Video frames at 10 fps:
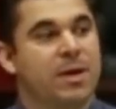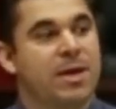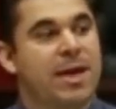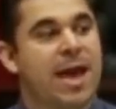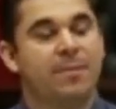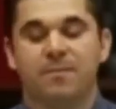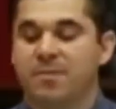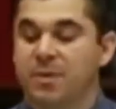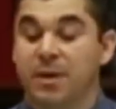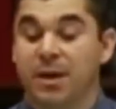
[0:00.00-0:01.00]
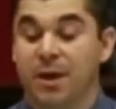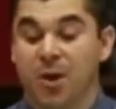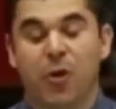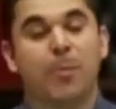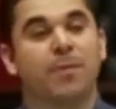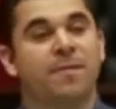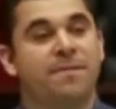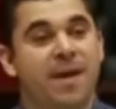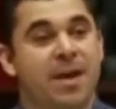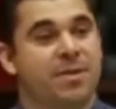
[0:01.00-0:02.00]
He had incredible
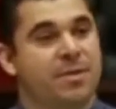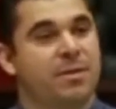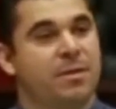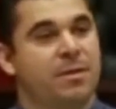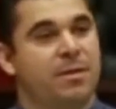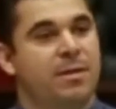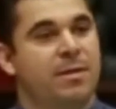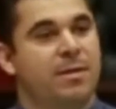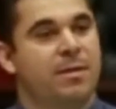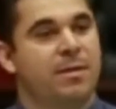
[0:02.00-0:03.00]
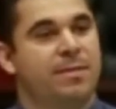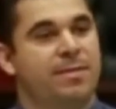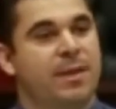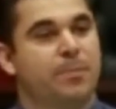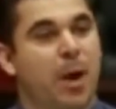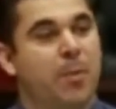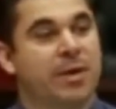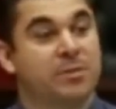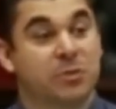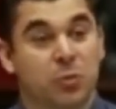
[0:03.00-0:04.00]
faith that the
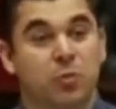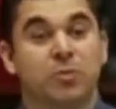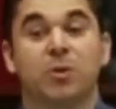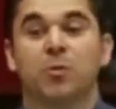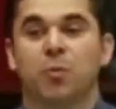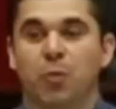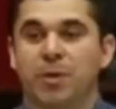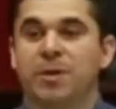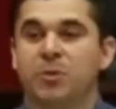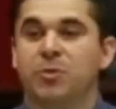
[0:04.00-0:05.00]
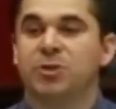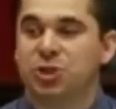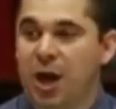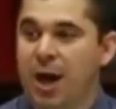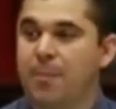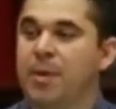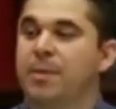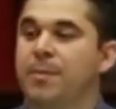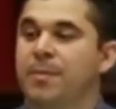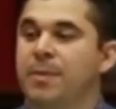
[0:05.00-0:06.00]
public schools would do the job
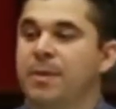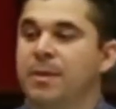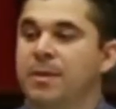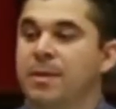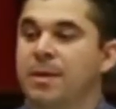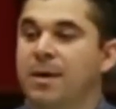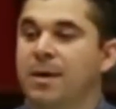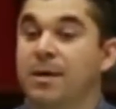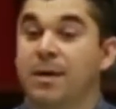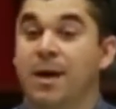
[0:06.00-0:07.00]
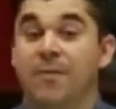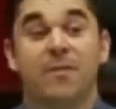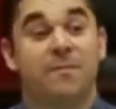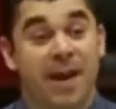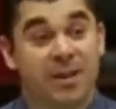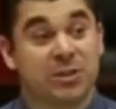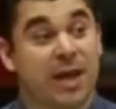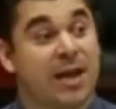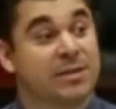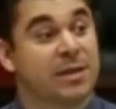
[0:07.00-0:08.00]
of
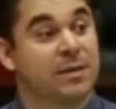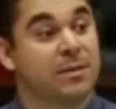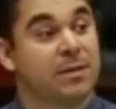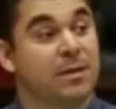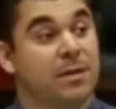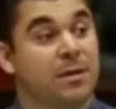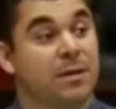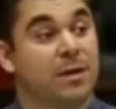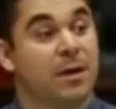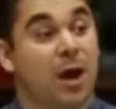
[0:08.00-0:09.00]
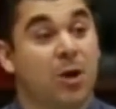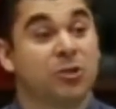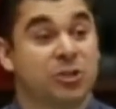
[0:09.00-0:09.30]
evangelizing our